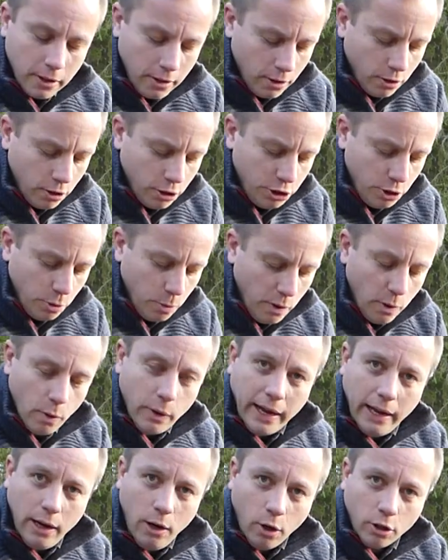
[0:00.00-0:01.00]
because you will
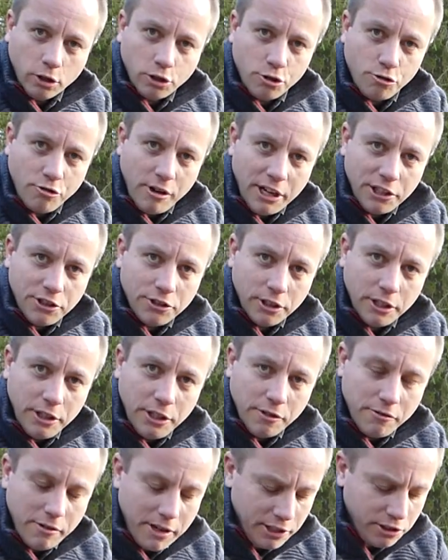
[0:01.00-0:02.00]
get a lot of stress in
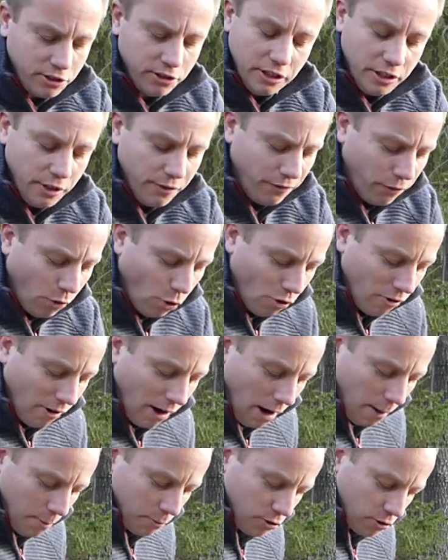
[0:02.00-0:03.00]
your wrist and your
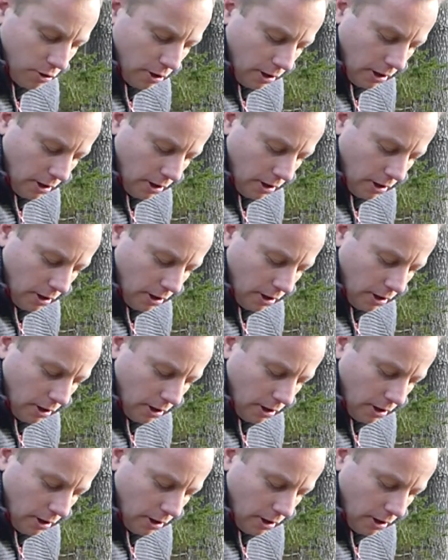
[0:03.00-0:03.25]
forearms